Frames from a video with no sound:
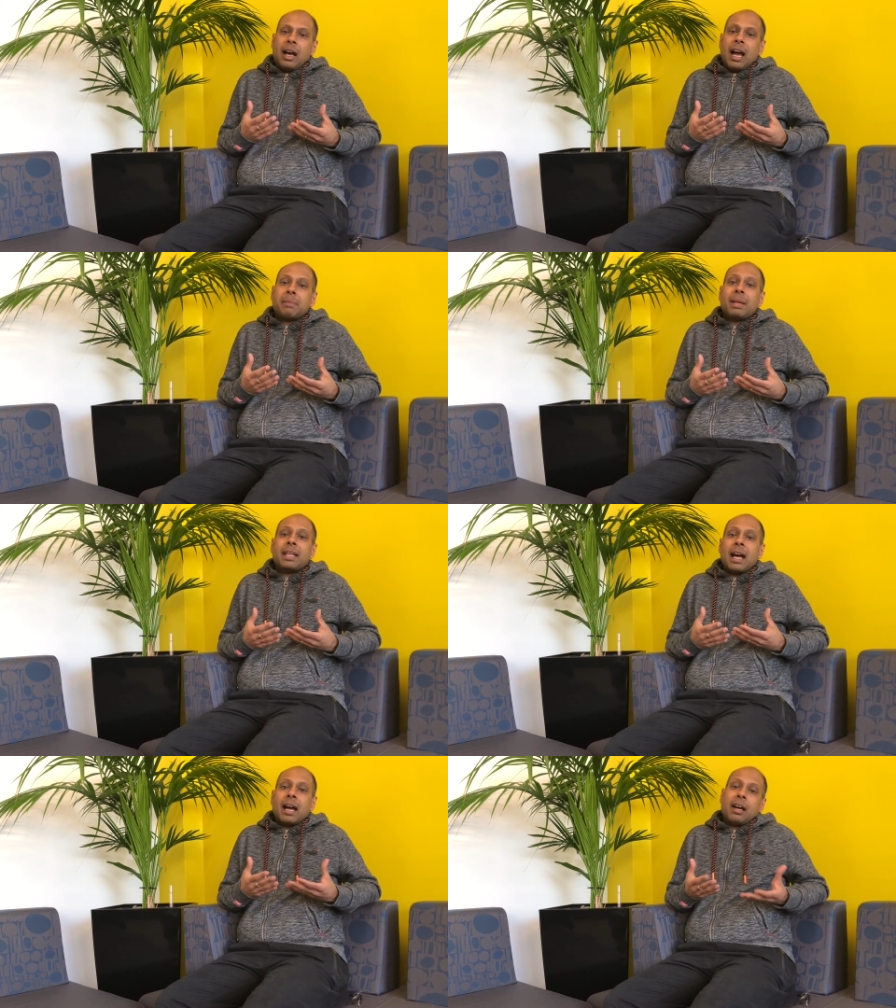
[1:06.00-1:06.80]

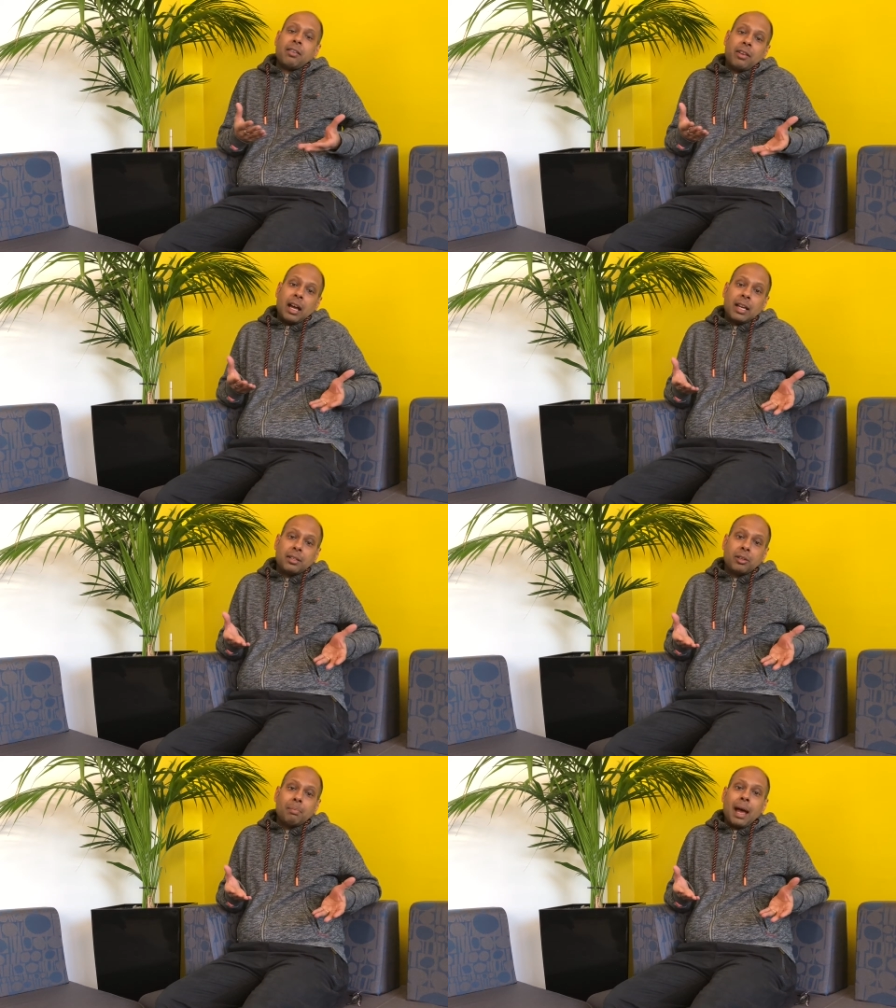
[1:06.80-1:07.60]
I'd
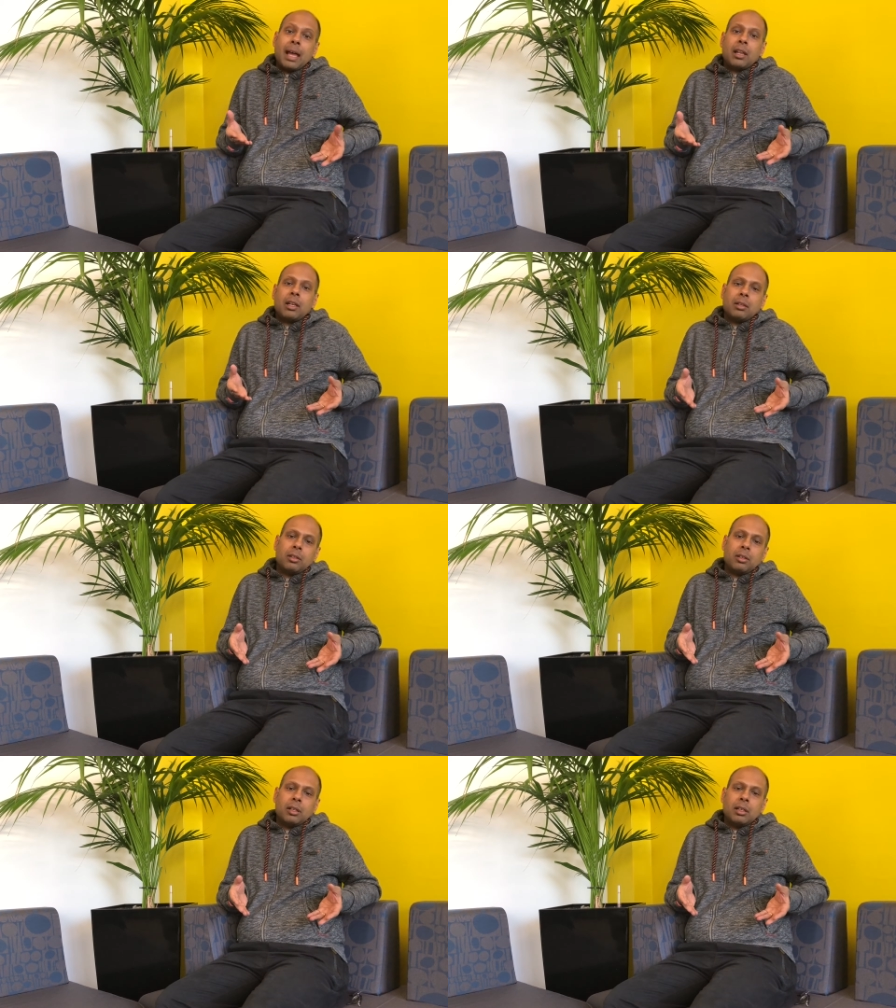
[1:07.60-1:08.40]
done my
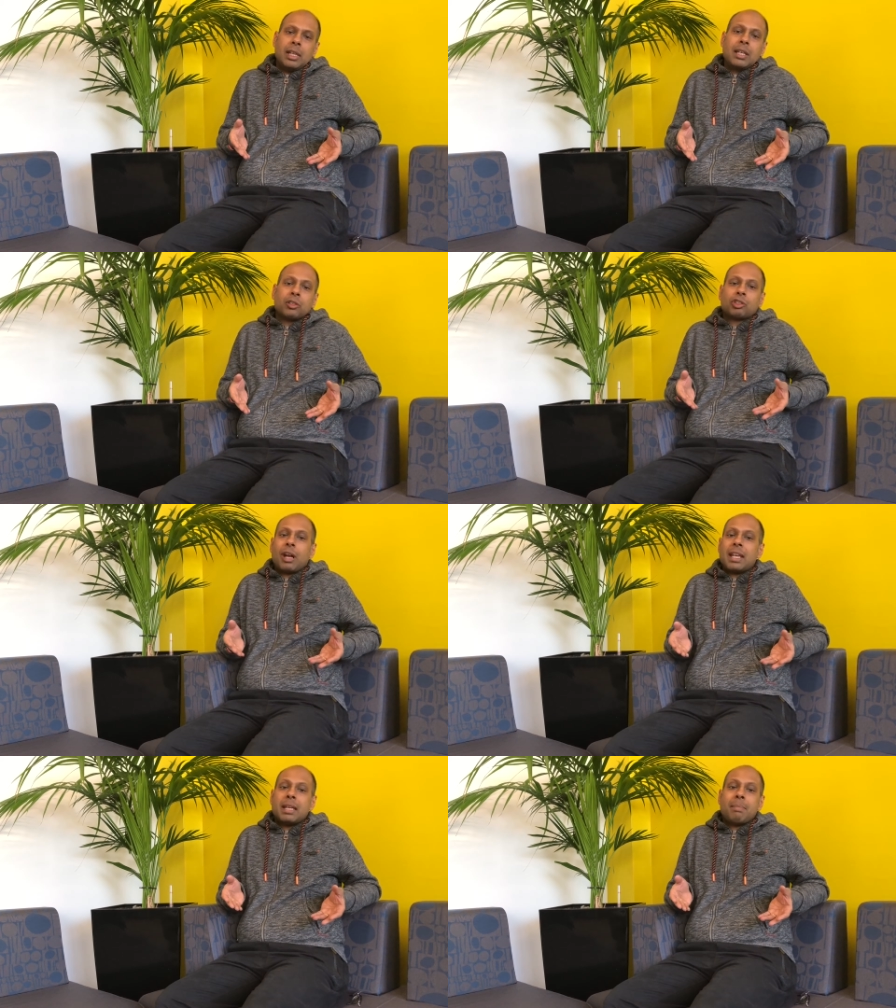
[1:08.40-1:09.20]
legal
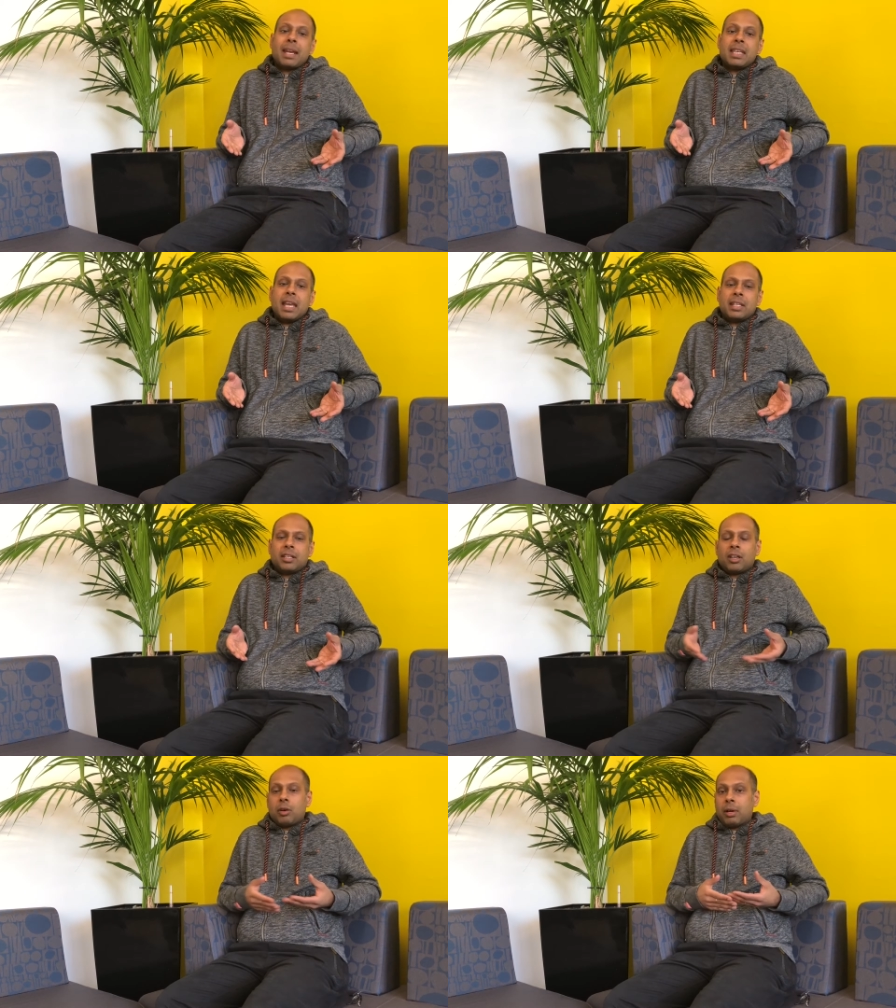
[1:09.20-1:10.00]
training many years
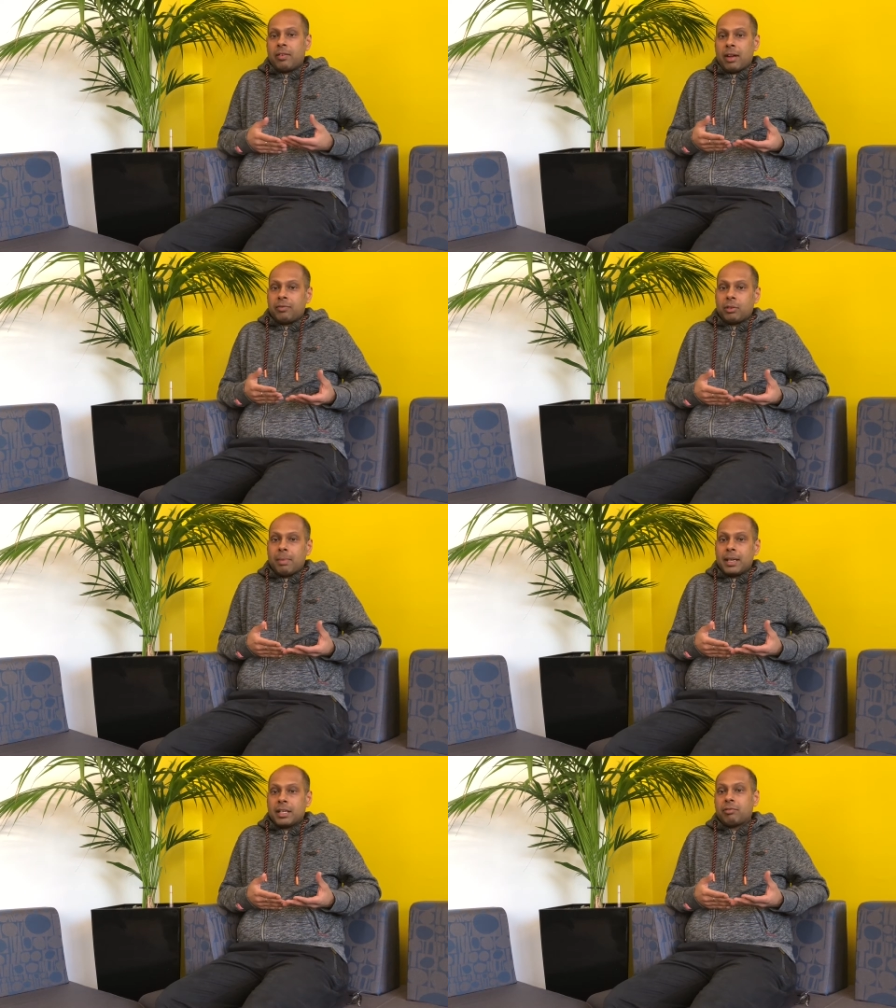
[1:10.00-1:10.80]
ago. I've done
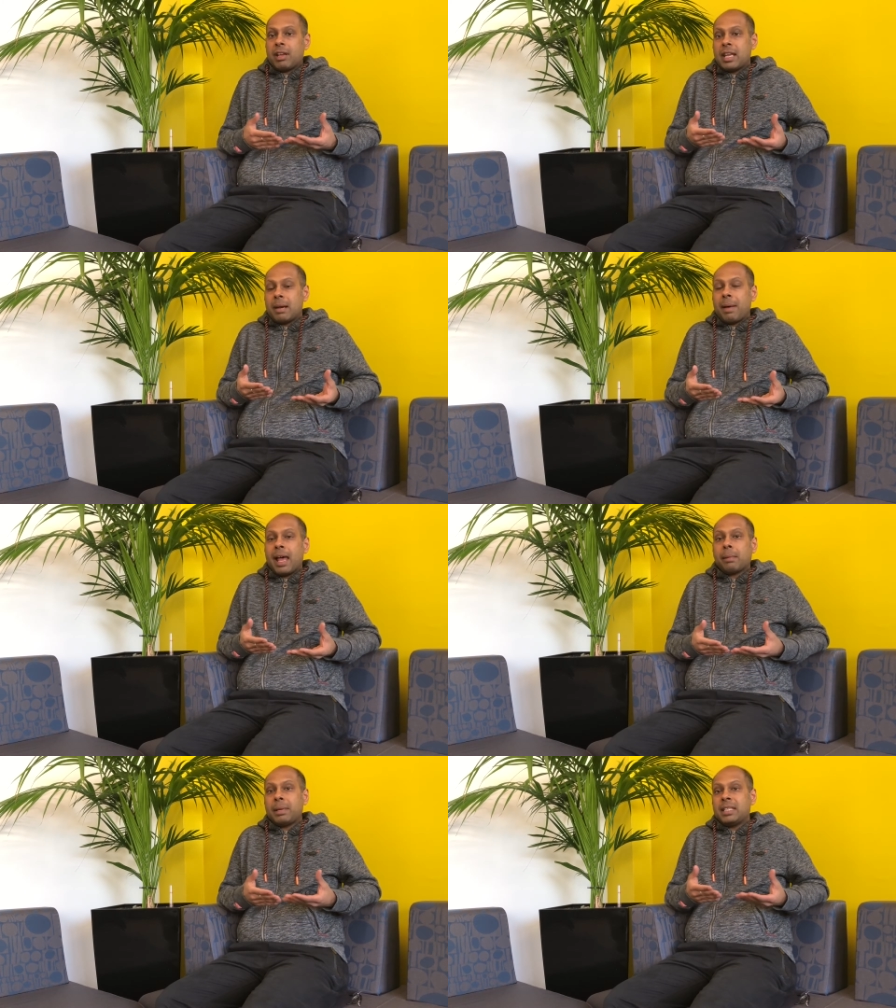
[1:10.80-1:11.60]
my degree and my
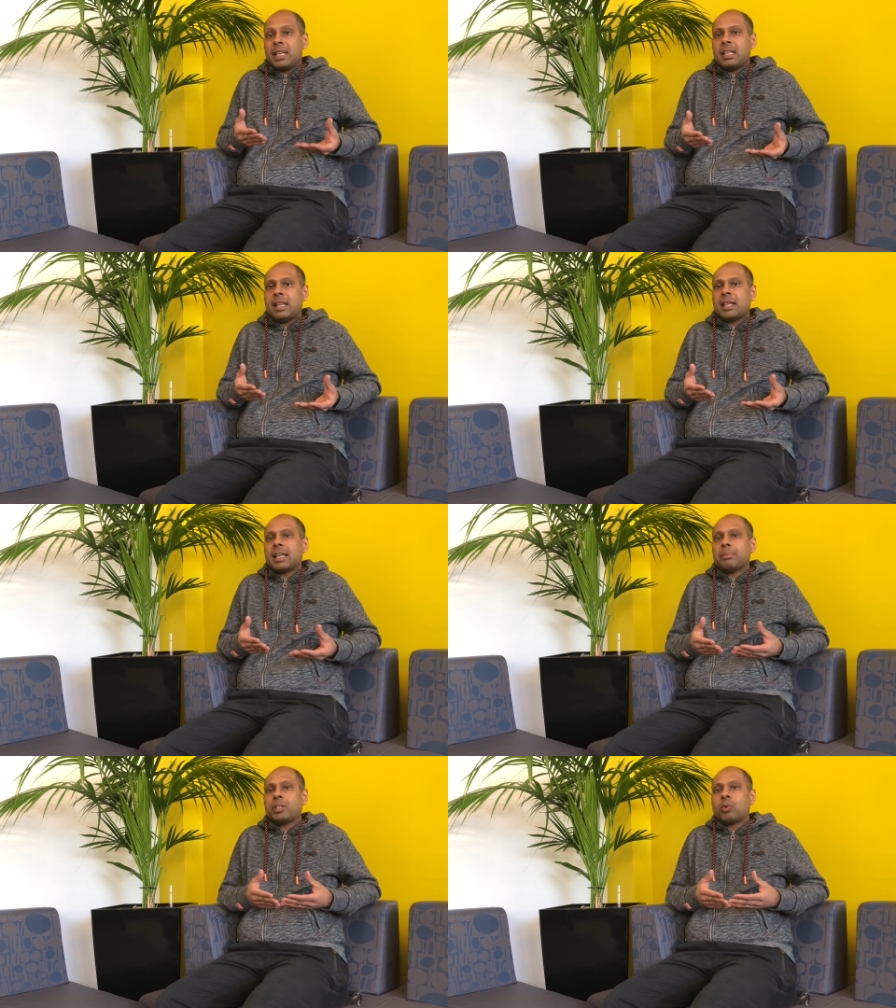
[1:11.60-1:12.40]
LPC
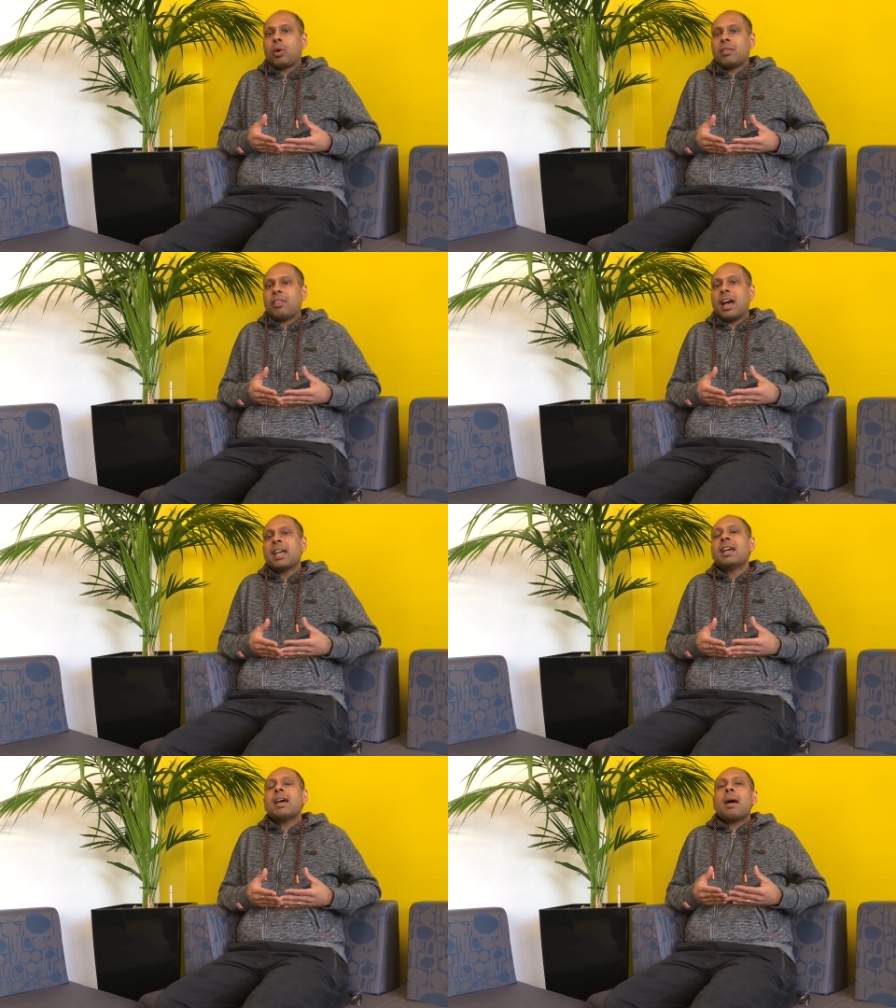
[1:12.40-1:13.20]
exams to qualify,
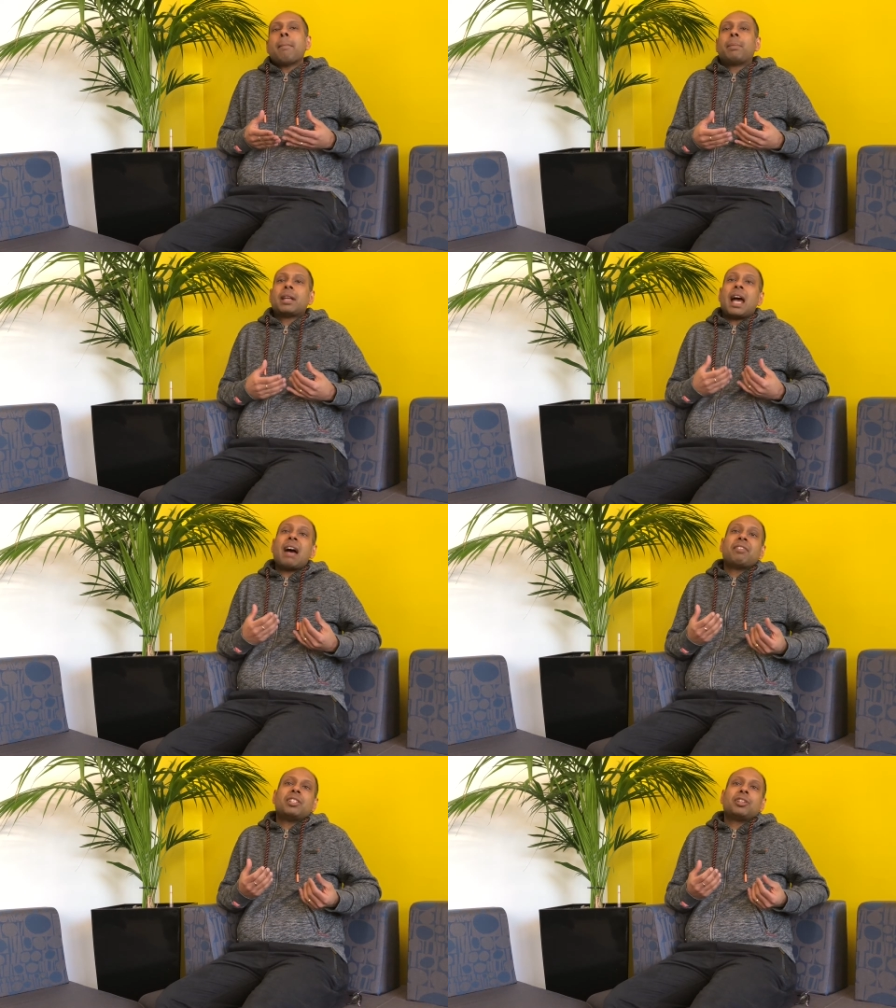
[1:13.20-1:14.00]
but I
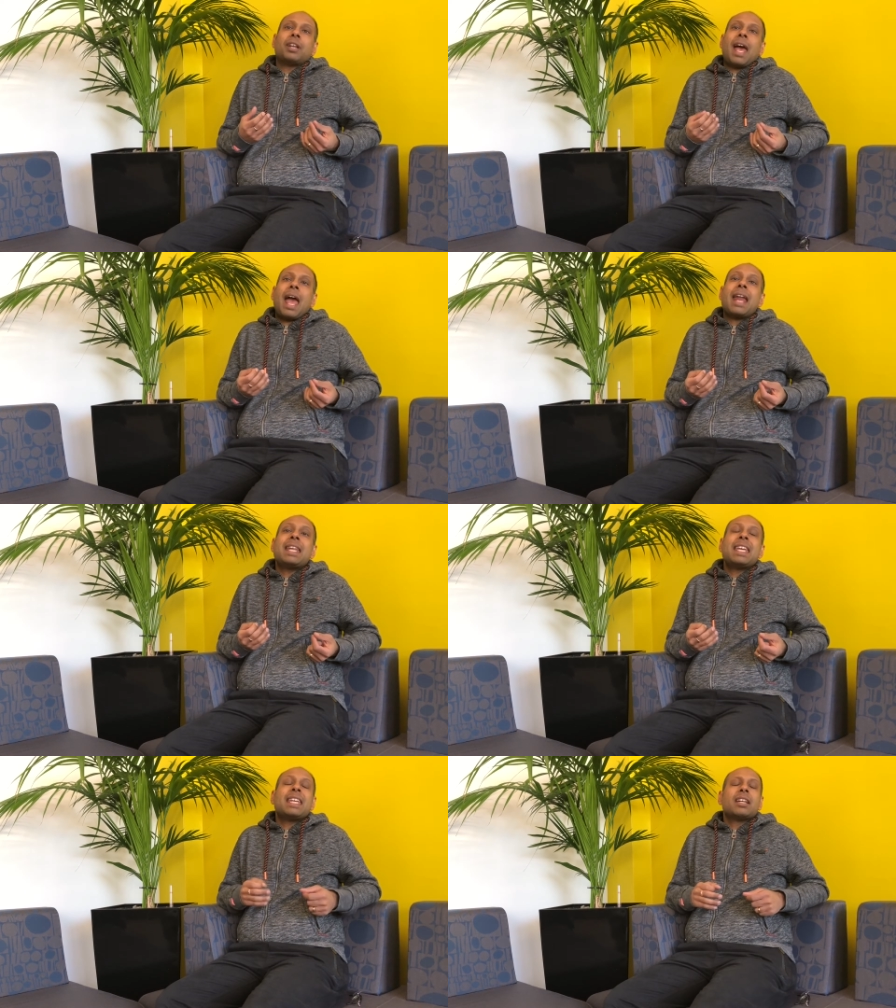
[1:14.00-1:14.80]
haven't done
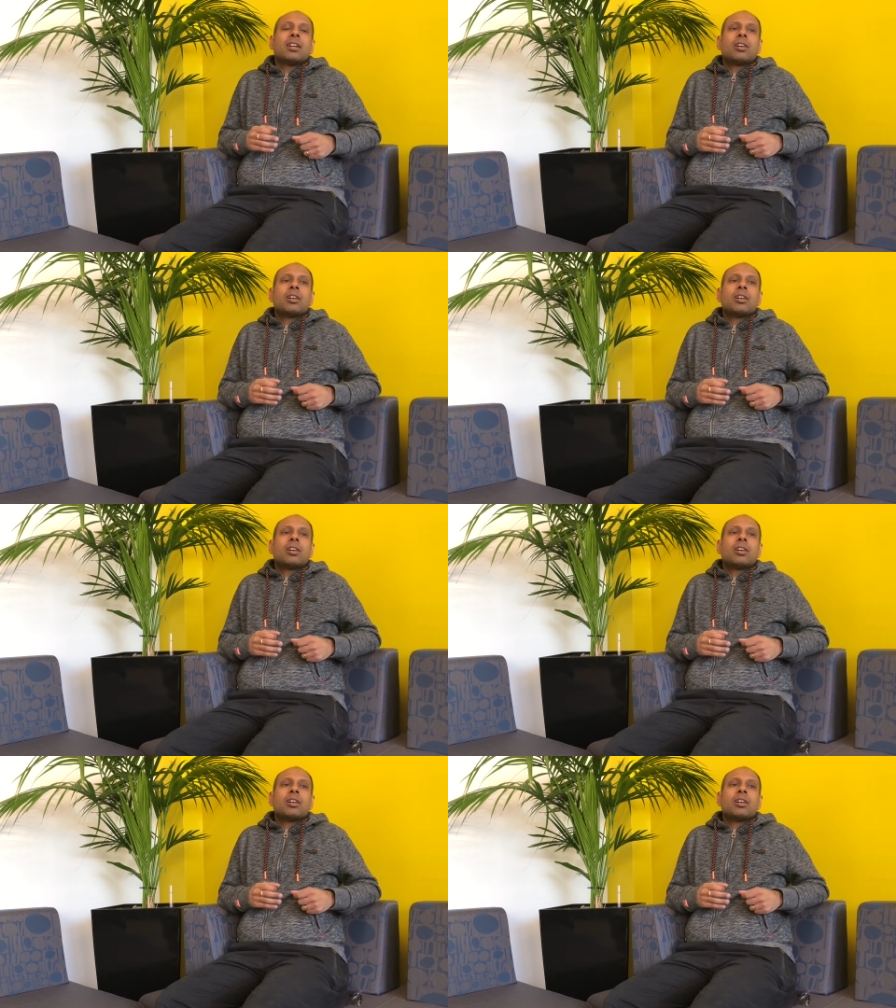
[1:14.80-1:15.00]
any,